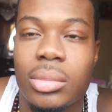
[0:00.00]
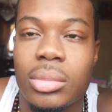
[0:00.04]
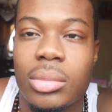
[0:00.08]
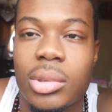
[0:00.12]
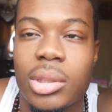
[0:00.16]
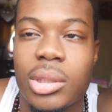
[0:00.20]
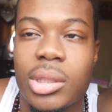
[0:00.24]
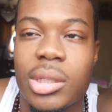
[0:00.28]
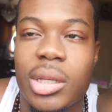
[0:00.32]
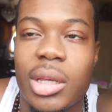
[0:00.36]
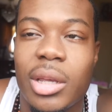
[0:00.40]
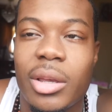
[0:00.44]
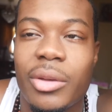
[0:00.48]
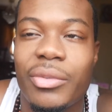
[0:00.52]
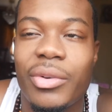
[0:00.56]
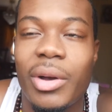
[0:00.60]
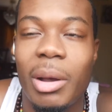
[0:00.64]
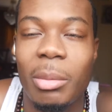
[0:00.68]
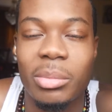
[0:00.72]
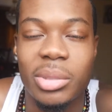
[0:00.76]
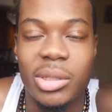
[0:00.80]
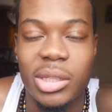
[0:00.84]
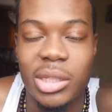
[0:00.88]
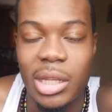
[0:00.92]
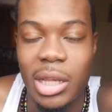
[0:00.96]
to see if
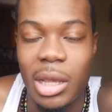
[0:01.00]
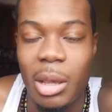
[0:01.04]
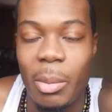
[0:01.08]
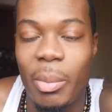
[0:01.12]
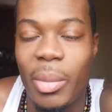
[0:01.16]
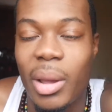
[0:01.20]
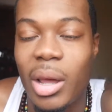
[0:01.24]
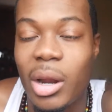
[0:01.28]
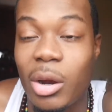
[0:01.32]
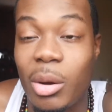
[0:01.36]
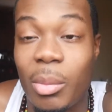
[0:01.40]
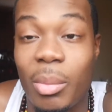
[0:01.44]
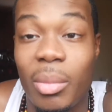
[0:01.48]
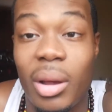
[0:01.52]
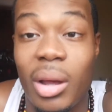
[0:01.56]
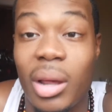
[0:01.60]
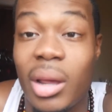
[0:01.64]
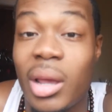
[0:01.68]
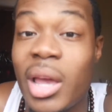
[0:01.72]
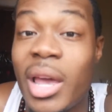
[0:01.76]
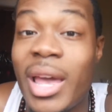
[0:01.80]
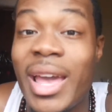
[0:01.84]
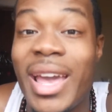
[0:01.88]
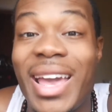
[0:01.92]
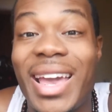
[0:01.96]
I'm seeing better. But
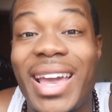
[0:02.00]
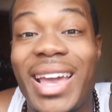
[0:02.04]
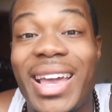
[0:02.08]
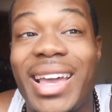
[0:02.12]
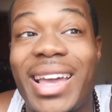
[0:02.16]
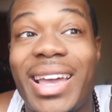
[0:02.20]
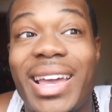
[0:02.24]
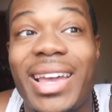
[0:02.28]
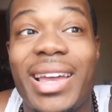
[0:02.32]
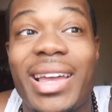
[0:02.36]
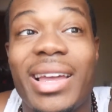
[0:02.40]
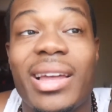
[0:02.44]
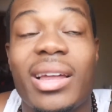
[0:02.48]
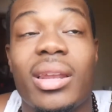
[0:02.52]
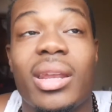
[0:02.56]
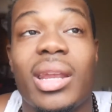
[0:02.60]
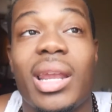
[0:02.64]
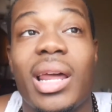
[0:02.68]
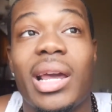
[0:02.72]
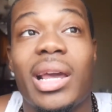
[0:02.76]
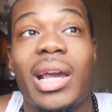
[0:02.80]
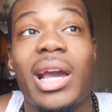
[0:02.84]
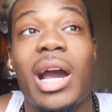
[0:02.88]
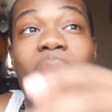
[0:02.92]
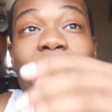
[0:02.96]

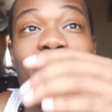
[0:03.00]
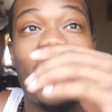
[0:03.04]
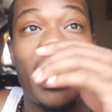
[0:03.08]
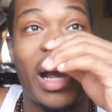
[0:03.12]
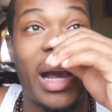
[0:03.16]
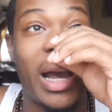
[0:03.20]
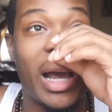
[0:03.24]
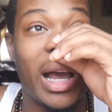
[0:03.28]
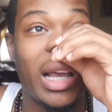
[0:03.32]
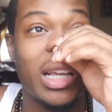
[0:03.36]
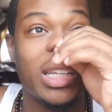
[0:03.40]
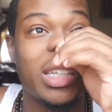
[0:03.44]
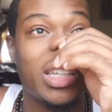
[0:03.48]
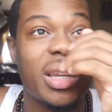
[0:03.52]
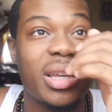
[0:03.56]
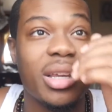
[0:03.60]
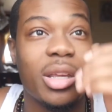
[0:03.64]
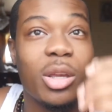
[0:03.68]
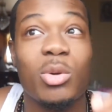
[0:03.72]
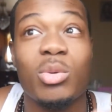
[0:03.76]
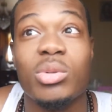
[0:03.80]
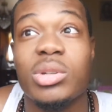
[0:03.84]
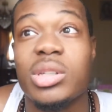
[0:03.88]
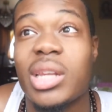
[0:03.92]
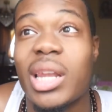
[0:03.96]
like how my eyes look,
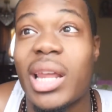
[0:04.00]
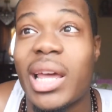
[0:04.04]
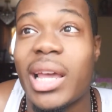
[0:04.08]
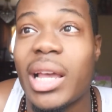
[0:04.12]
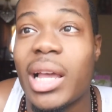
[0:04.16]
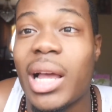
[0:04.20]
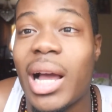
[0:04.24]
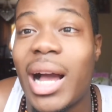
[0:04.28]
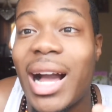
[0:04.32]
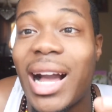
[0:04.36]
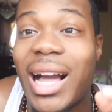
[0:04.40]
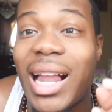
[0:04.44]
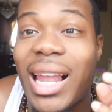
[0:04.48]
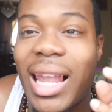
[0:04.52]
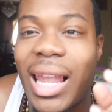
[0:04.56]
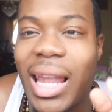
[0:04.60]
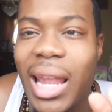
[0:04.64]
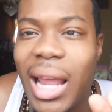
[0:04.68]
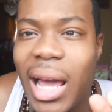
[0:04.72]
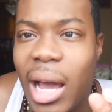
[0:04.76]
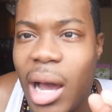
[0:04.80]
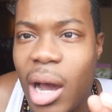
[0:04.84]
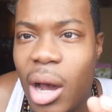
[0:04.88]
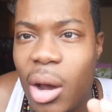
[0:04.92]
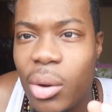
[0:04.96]
it was like a
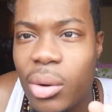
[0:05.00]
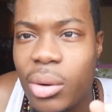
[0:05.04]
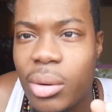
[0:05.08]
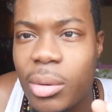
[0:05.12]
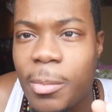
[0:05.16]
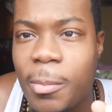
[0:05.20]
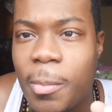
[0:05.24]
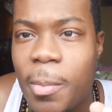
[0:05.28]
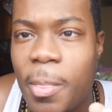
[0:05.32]
cloud.